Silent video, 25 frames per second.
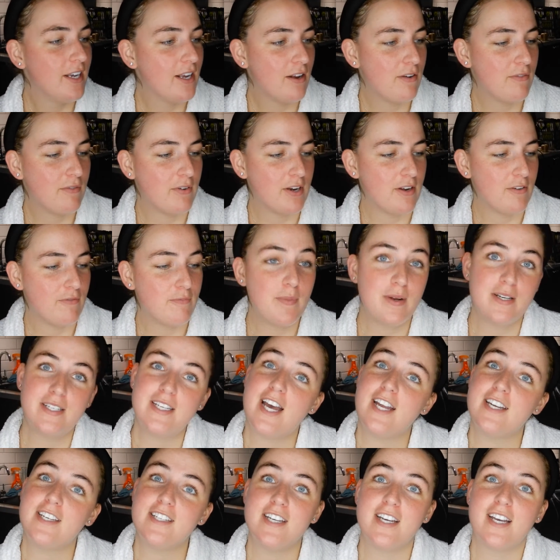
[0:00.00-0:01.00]
Even if my
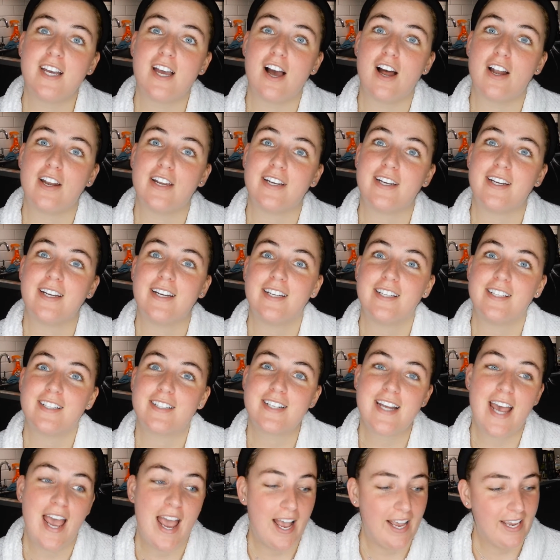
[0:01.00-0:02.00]
dad did call it a little
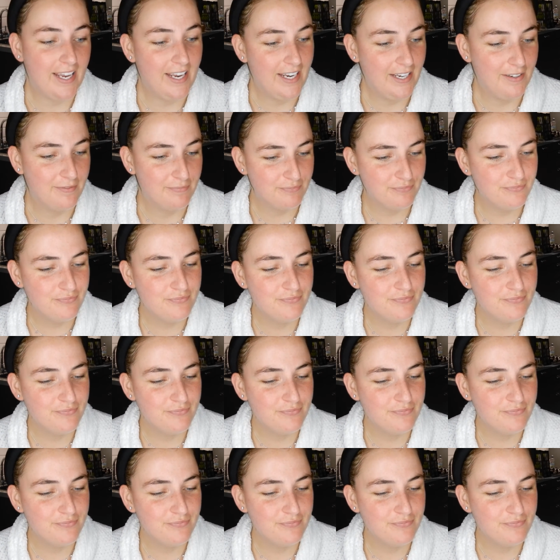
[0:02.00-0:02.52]
tacky.